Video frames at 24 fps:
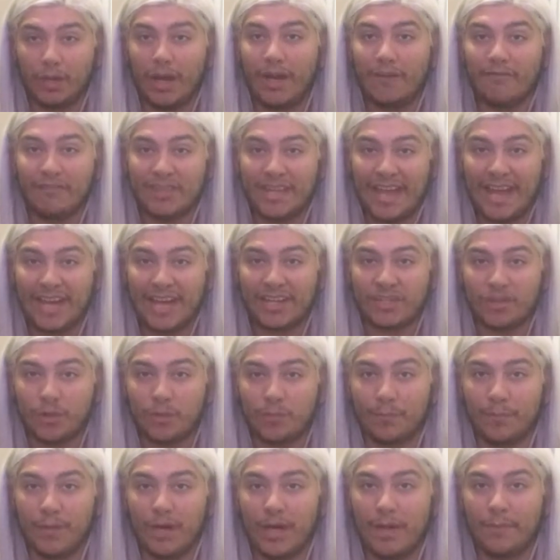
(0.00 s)
of
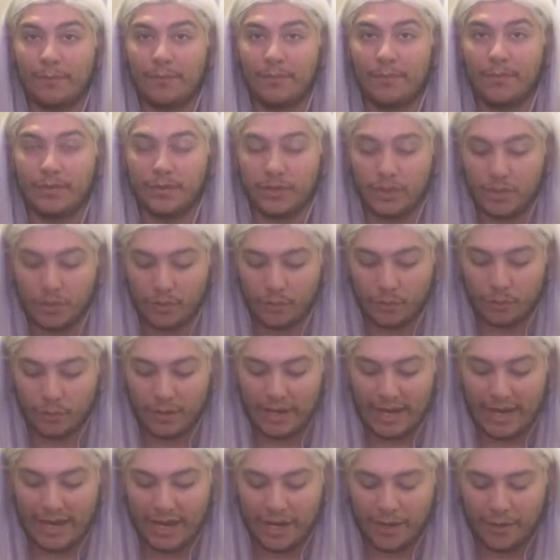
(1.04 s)
natural,
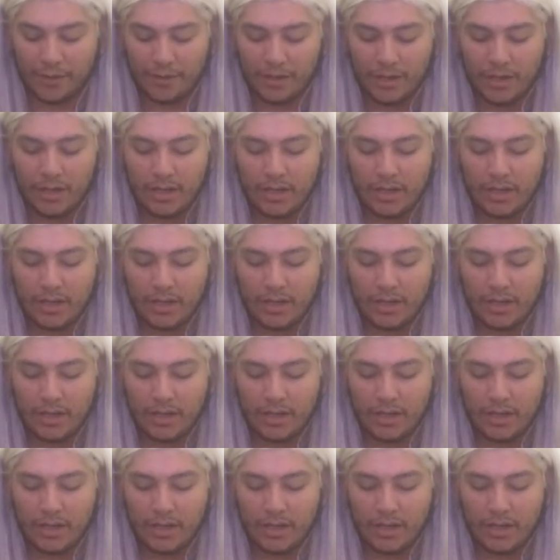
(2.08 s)
gray hair.